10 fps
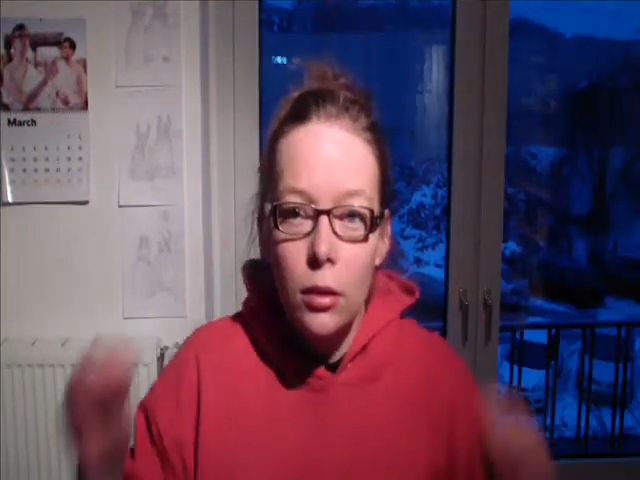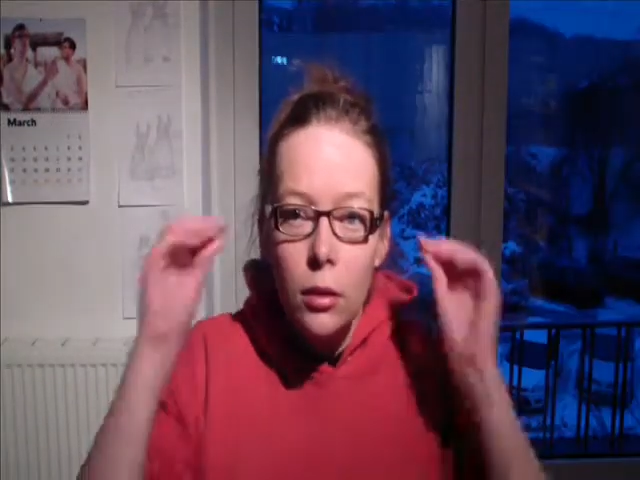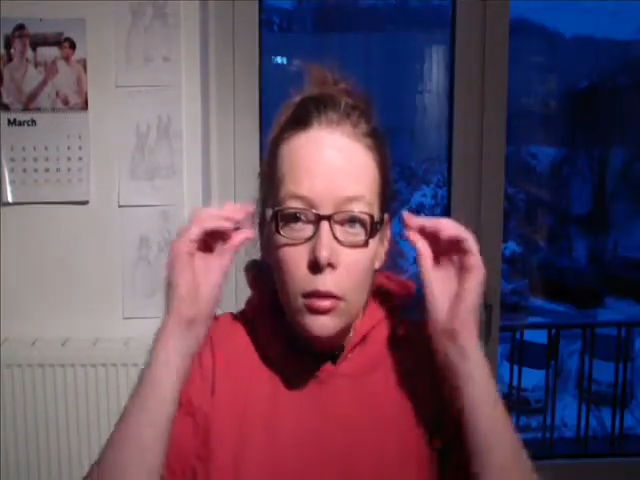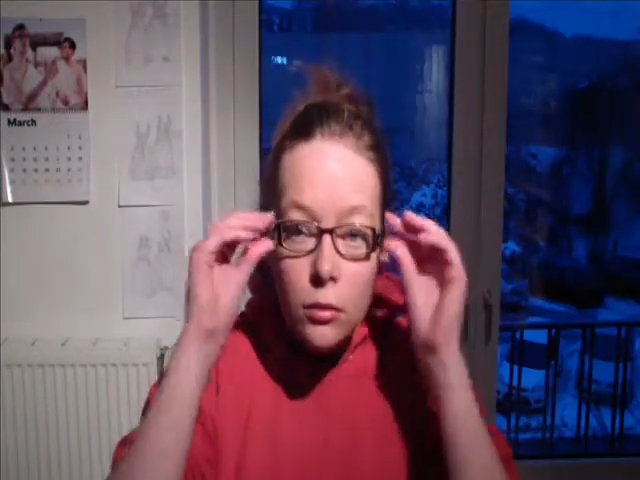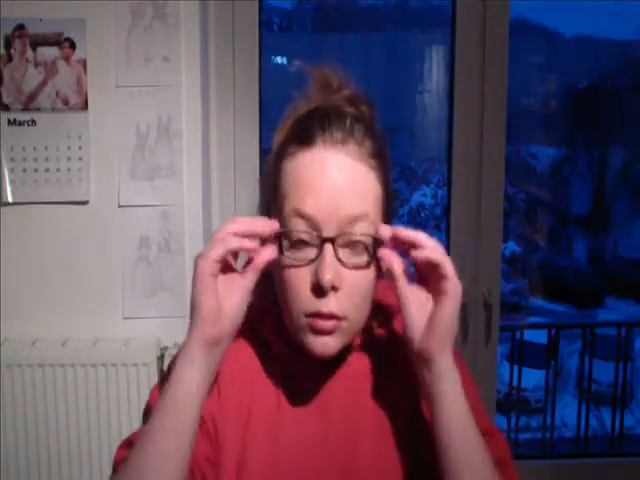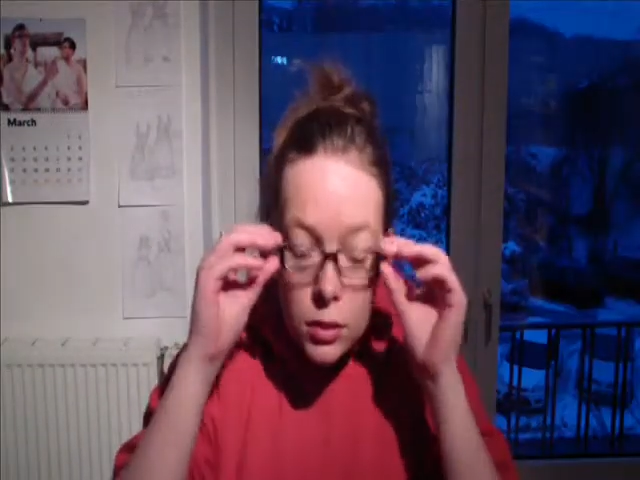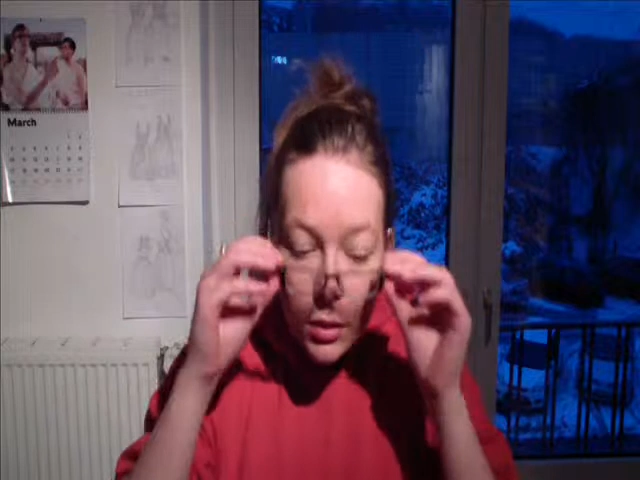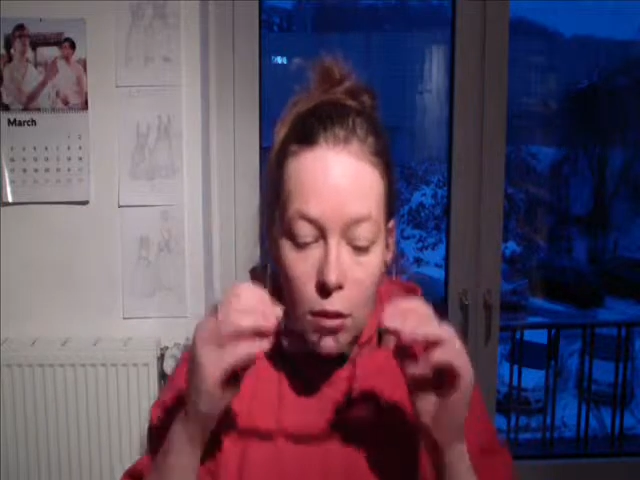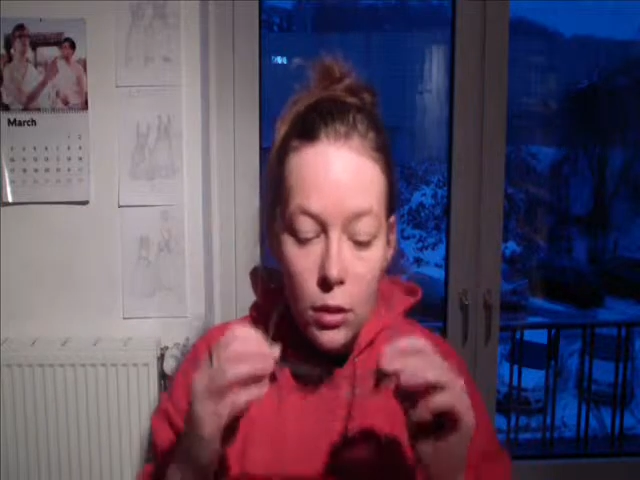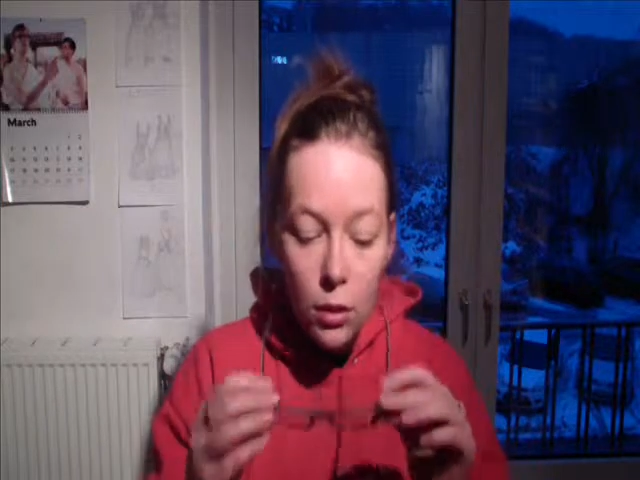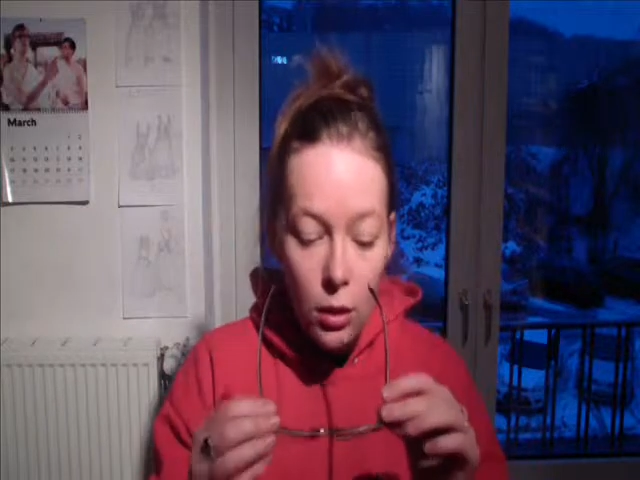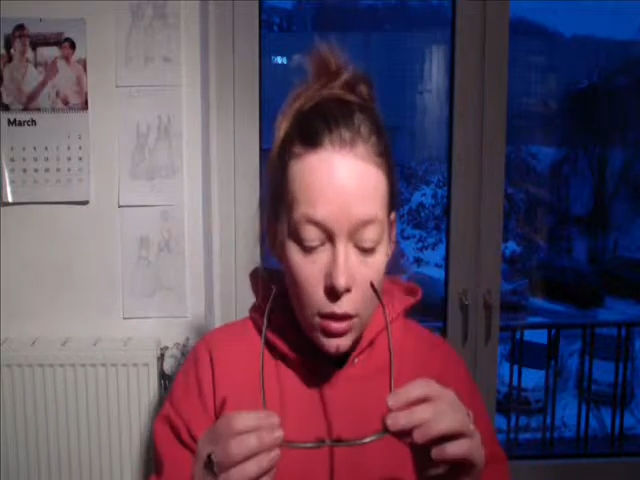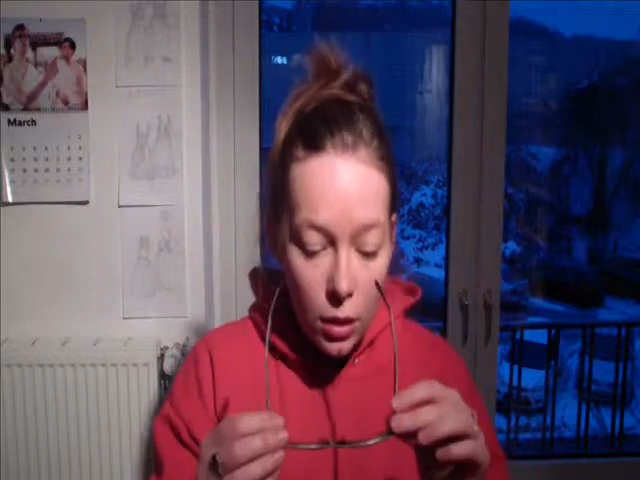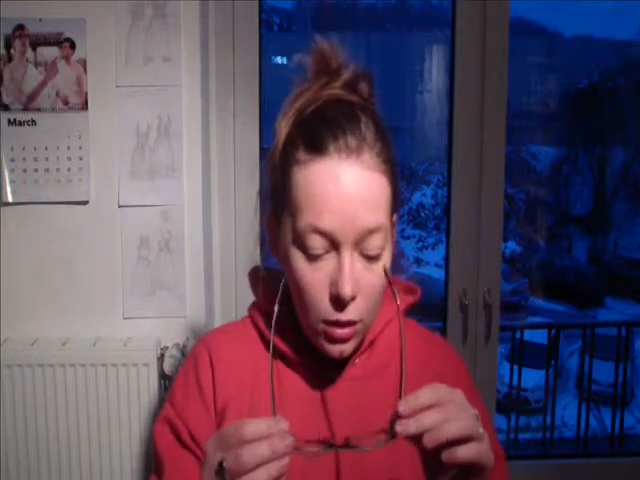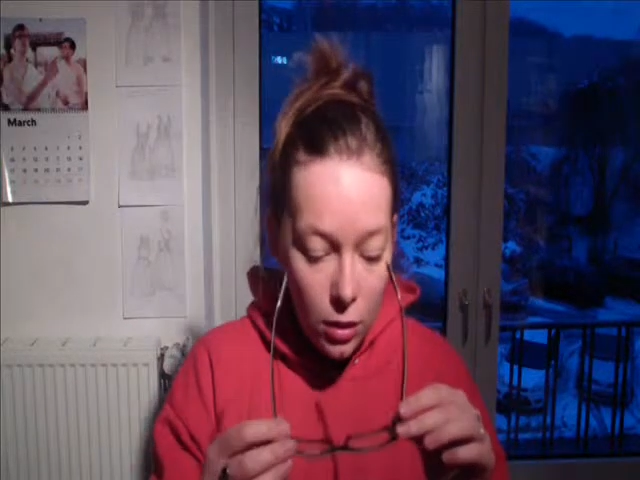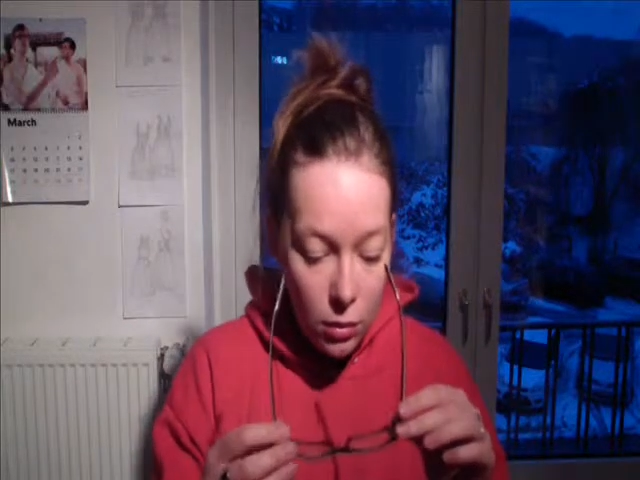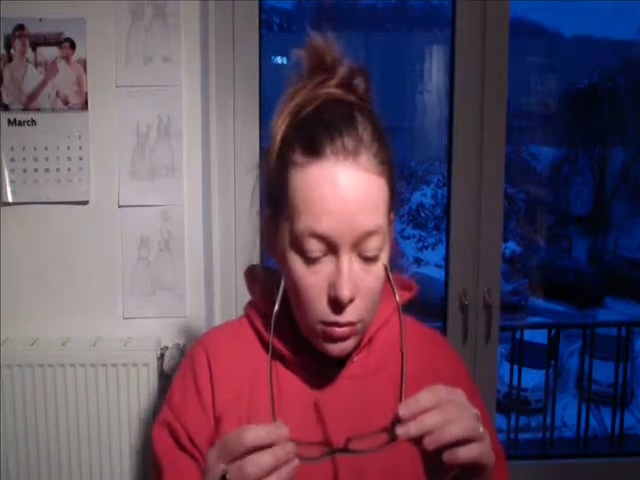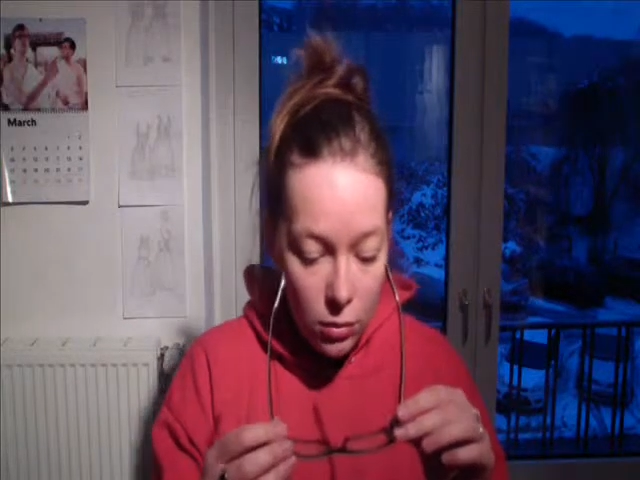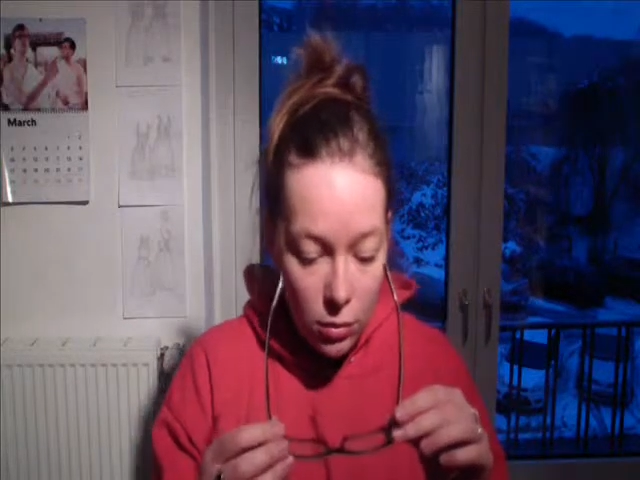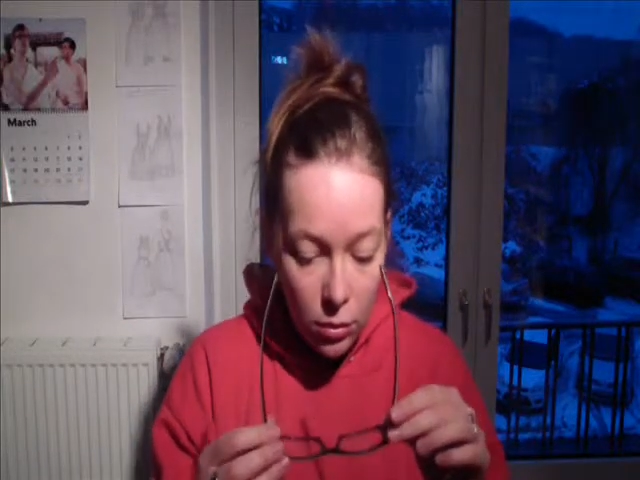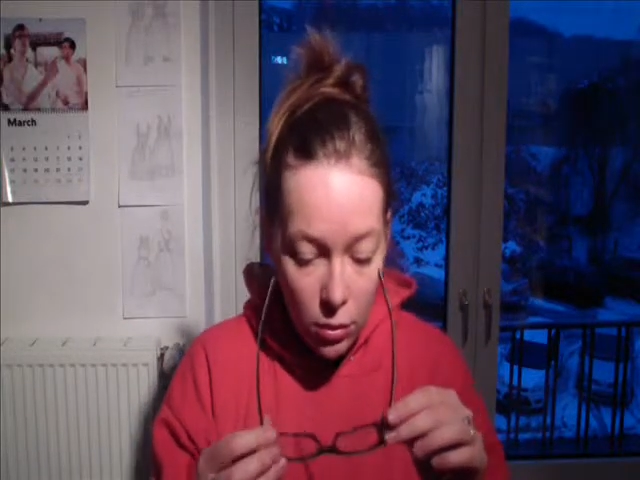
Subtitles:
I don't see anything.